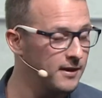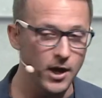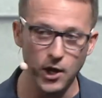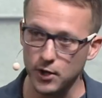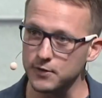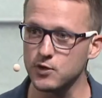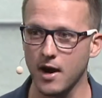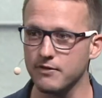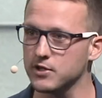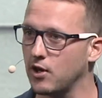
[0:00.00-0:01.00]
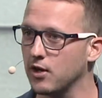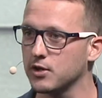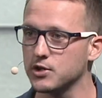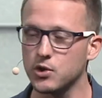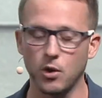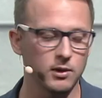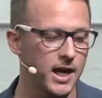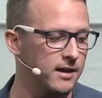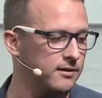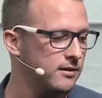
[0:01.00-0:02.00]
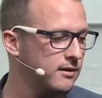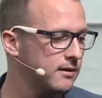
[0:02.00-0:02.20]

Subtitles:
A lot of drivers can't control that.